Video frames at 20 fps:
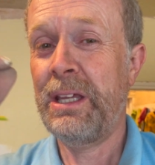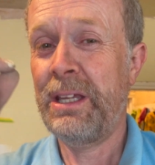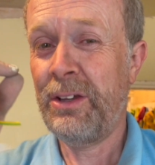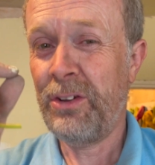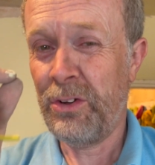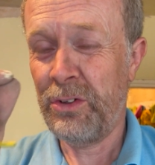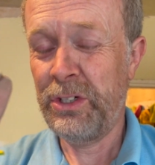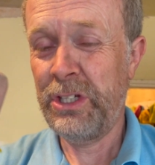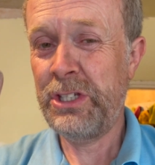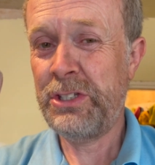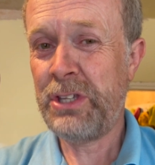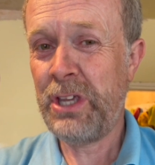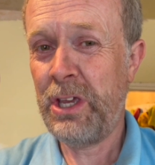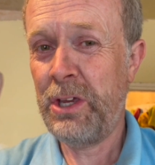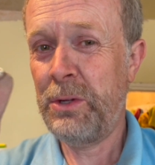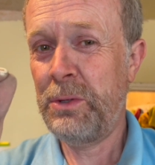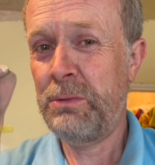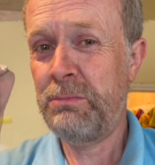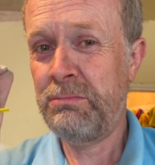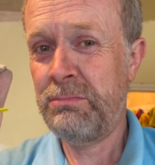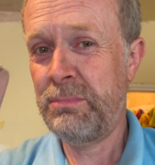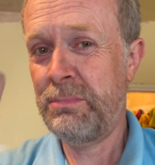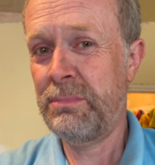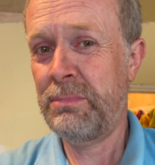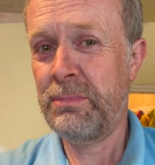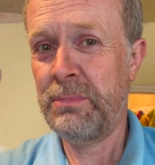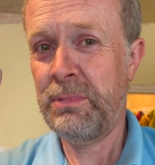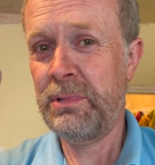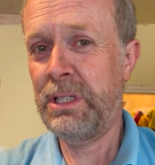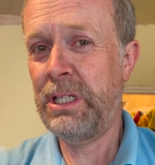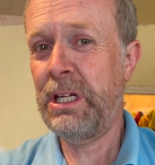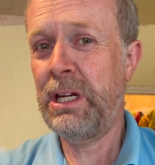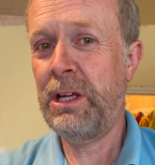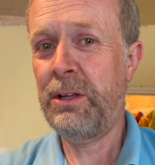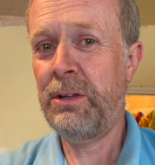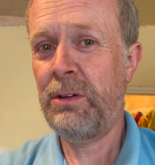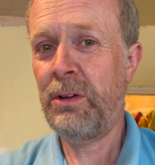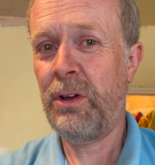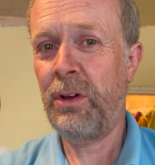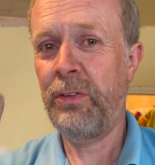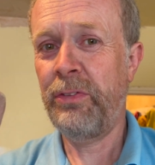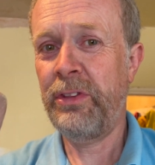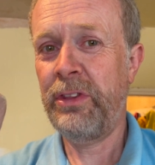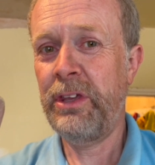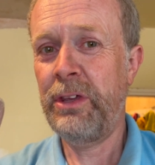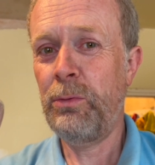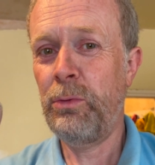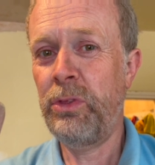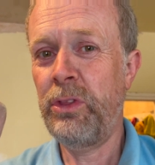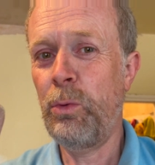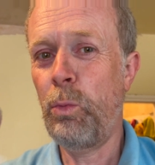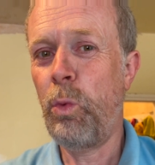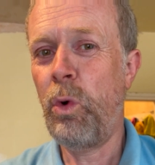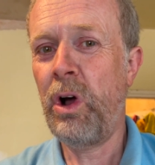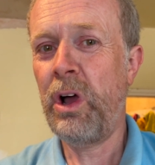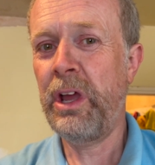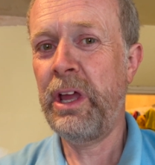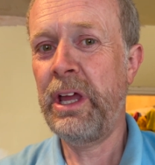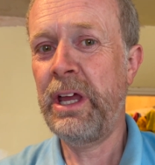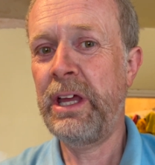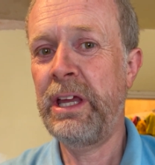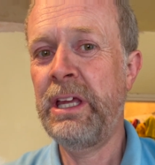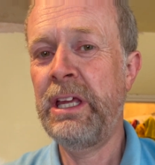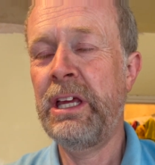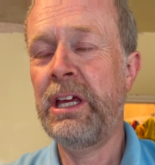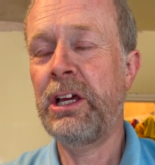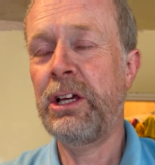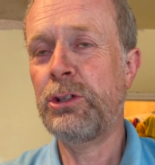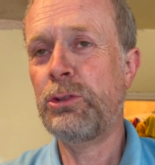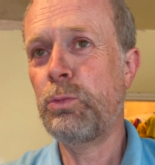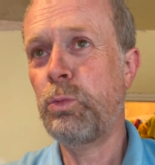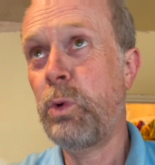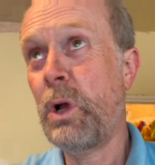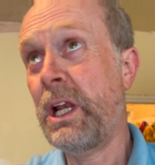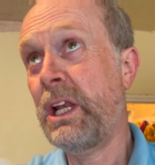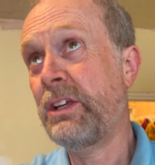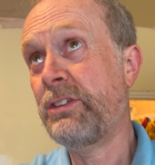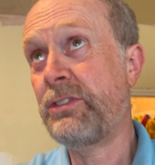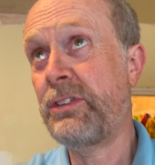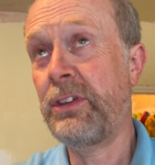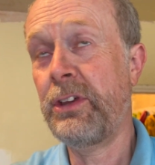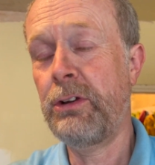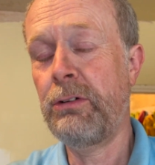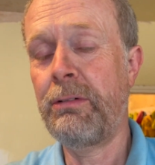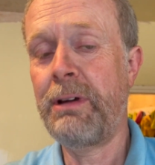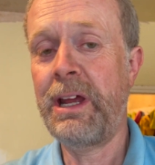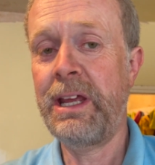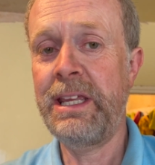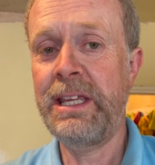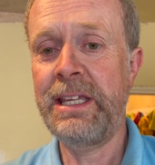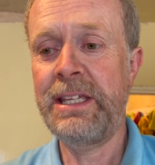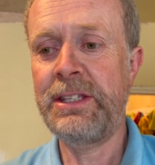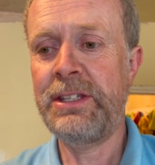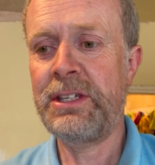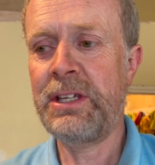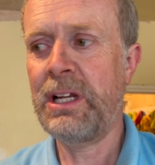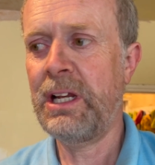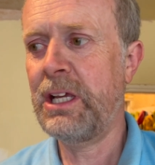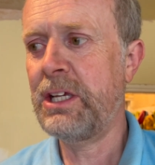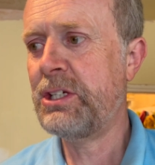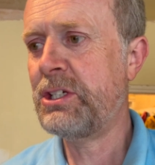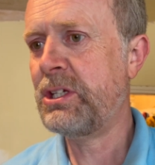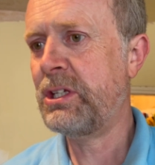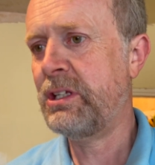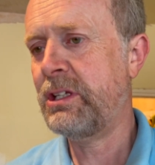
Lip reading: on its own, you know, on the wire, as well as the grey insulation.